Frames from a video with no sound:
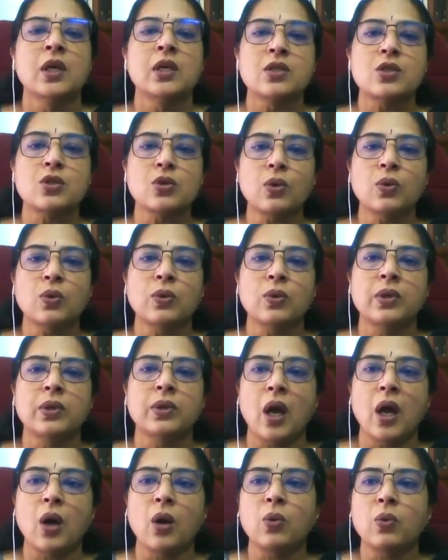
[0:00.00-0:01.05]
So
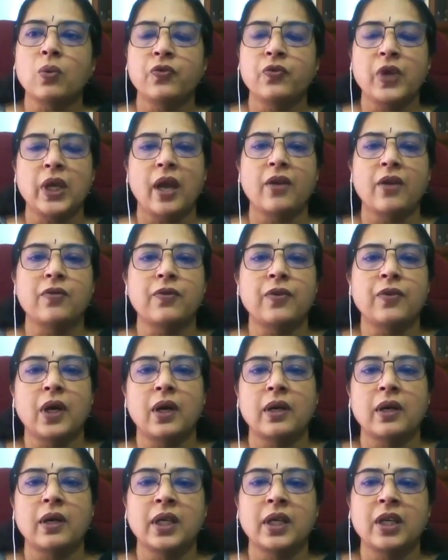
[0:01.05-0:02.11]
now we
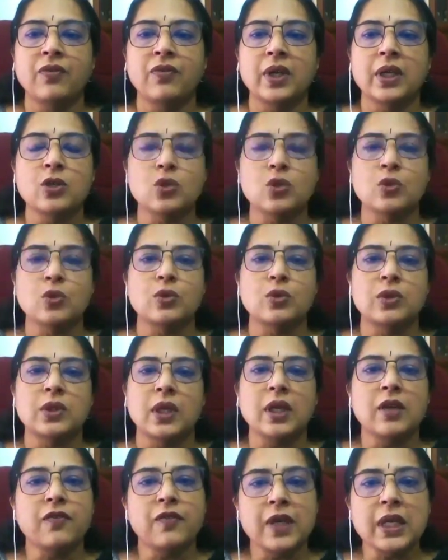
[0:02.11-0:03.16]
have given 2 to
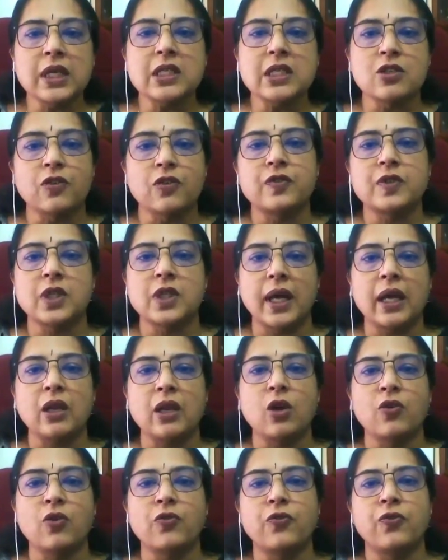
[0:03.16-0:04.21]
3 weeks of
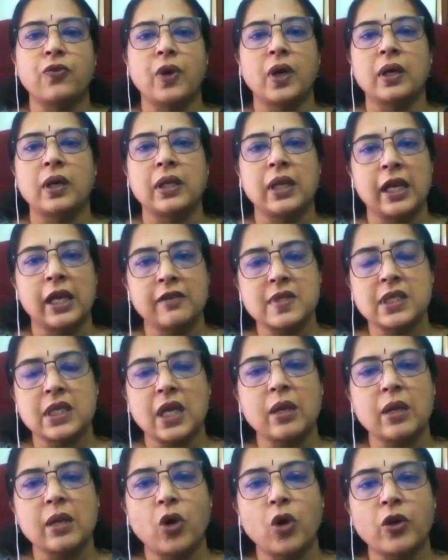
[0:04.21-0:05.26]
trial of
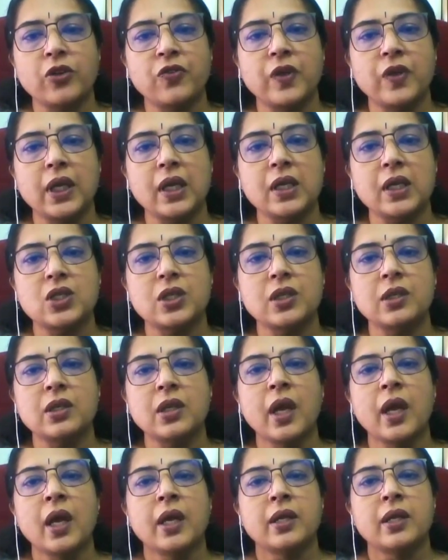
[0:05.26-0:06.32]
lifestyle
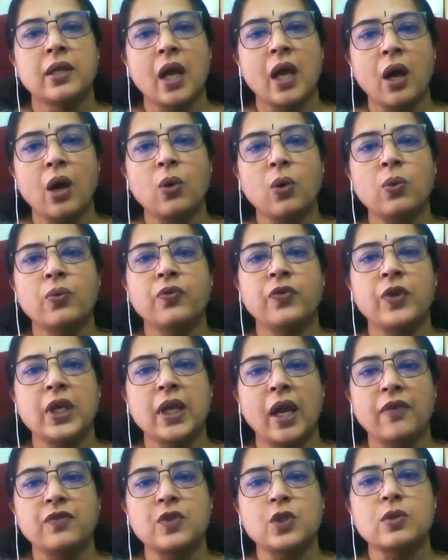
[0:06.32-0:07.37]
modification. Now we
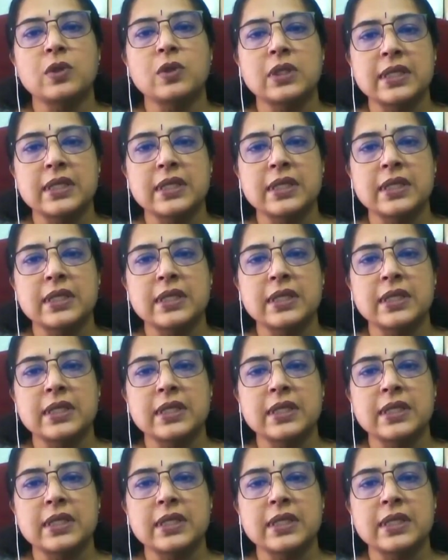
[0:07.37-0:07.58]
have to